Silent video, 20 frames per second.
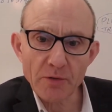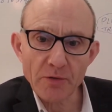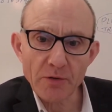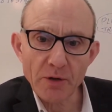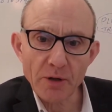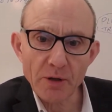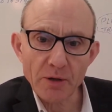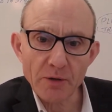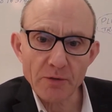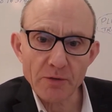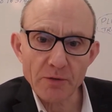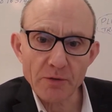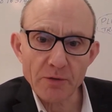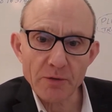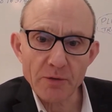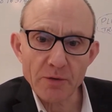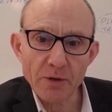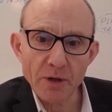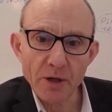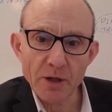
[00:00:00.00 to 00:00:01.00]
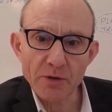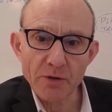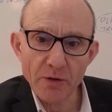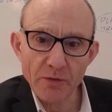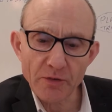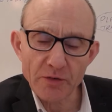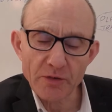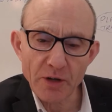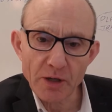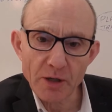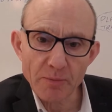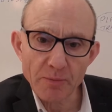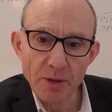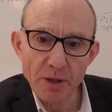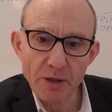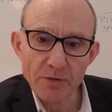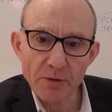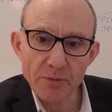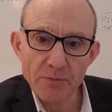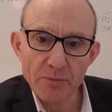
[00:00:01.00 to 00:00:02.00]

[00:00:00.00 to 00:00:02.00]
cells into the cytoplasm.